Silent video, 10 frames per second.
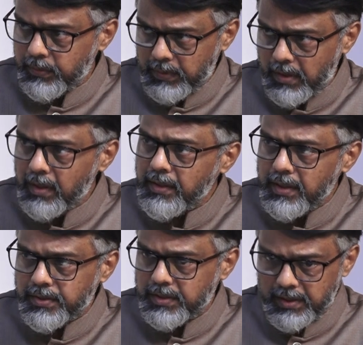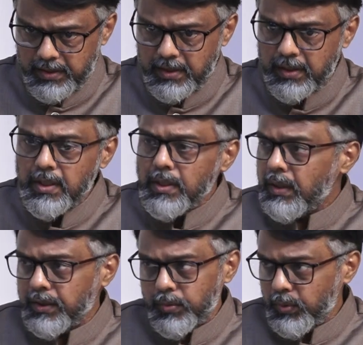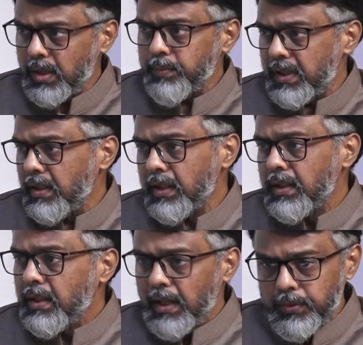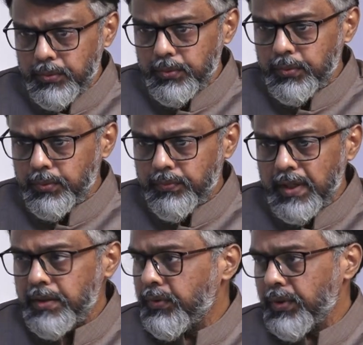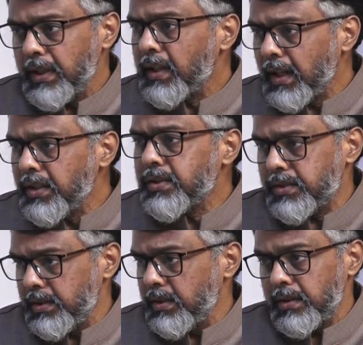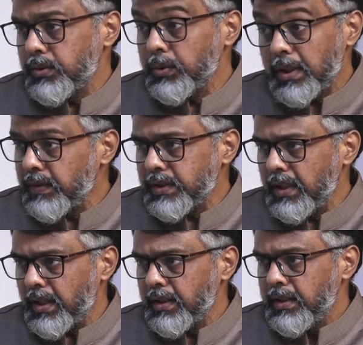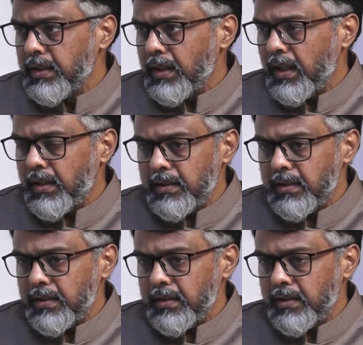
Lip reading: all Indians under one umbrella and to fight for their rights. So that was there. And